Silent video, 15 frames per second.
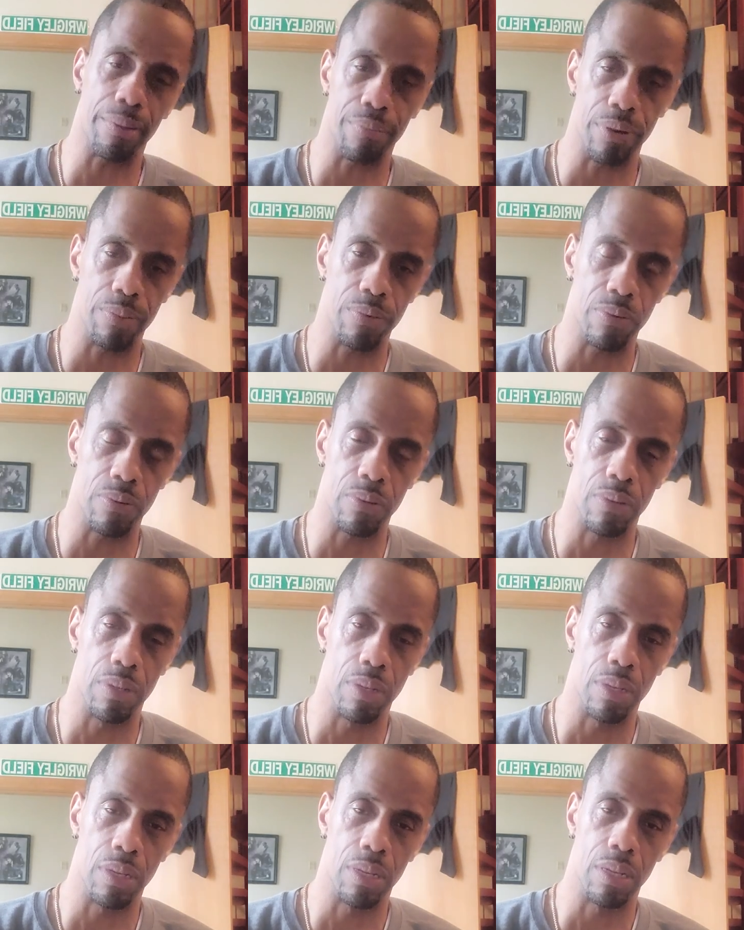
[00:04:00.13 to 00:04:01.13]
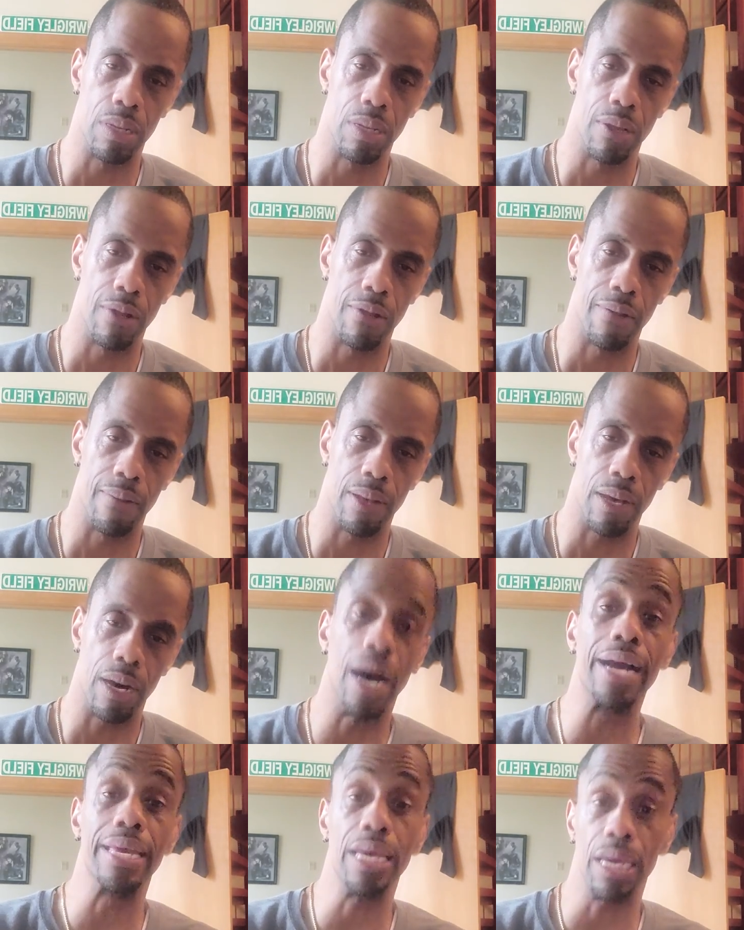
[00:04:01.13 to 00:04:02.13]
people.
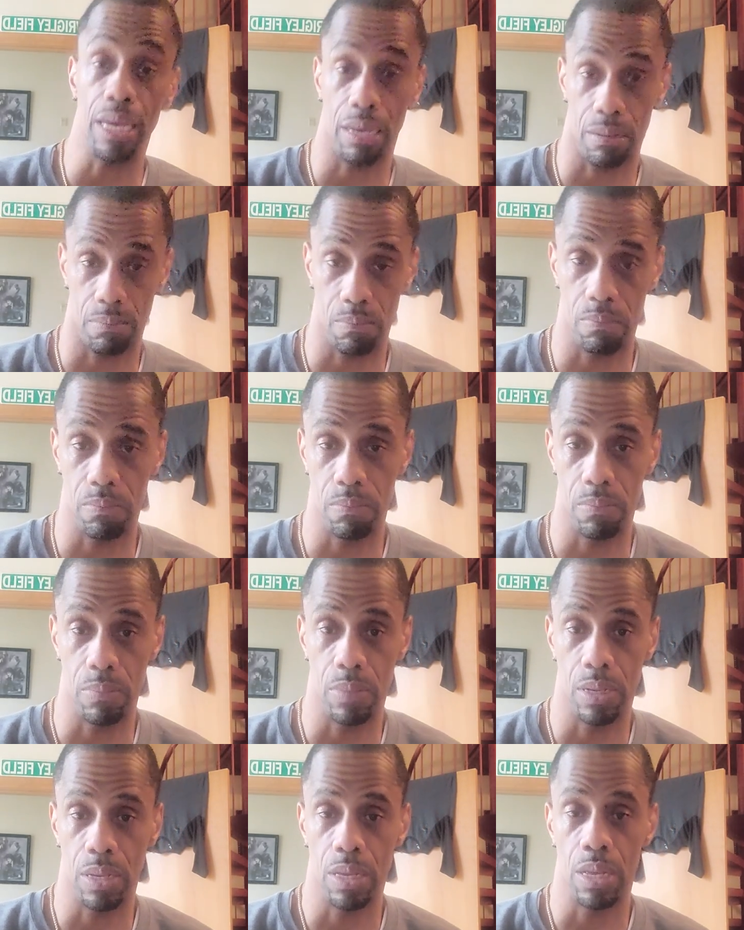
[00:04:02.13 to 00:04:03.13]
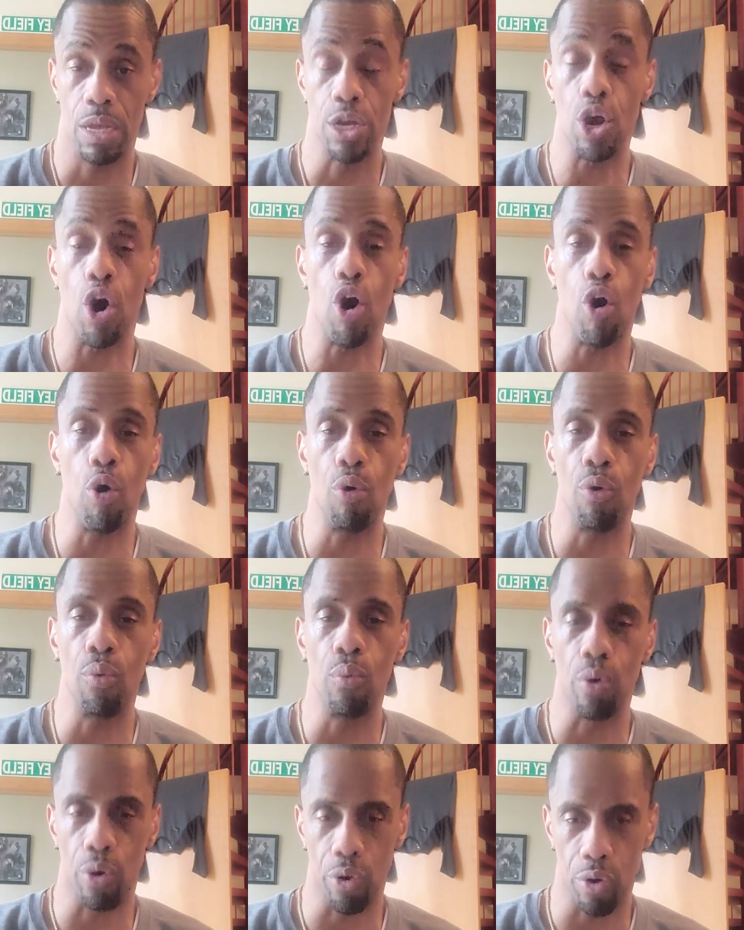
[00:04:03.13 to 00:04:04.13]
Again, the whole
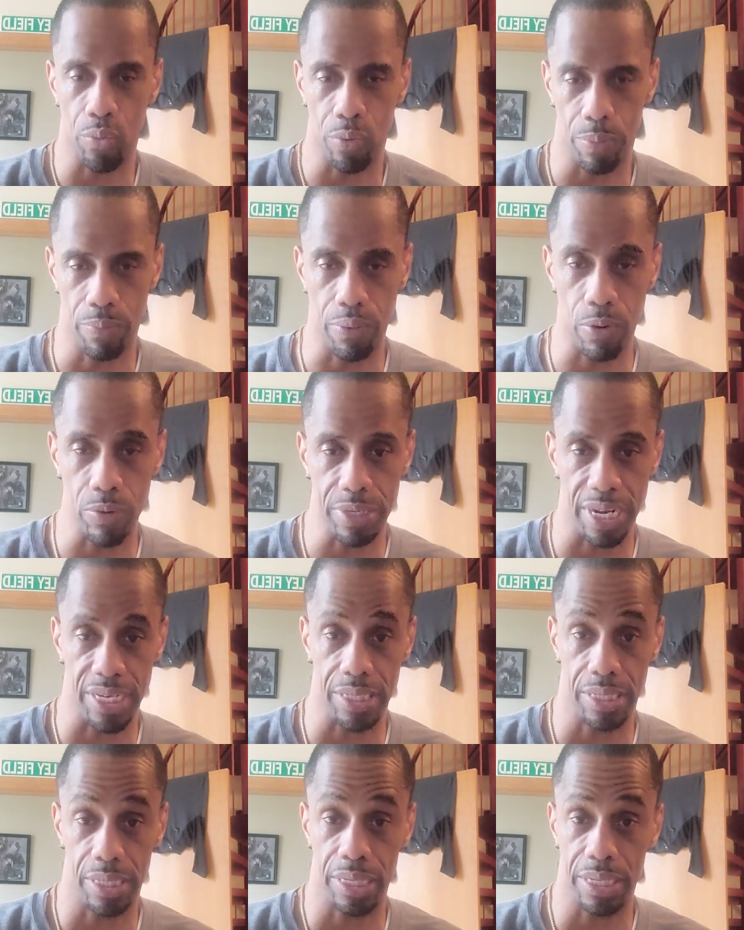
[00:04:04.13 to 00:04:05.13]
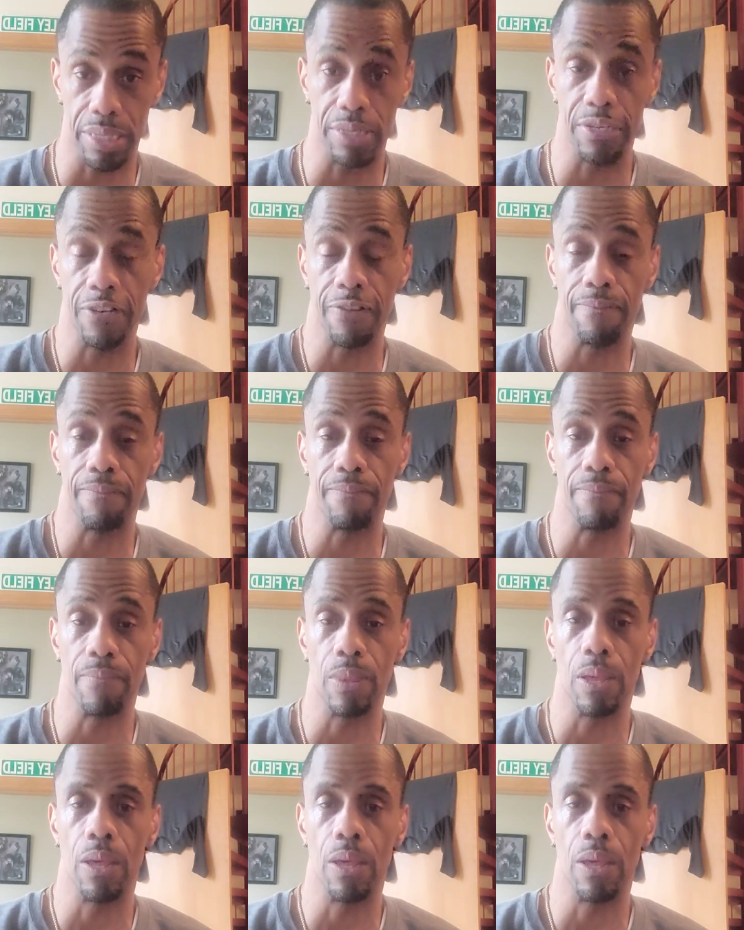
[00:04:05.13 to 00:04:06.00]
world was protesting this.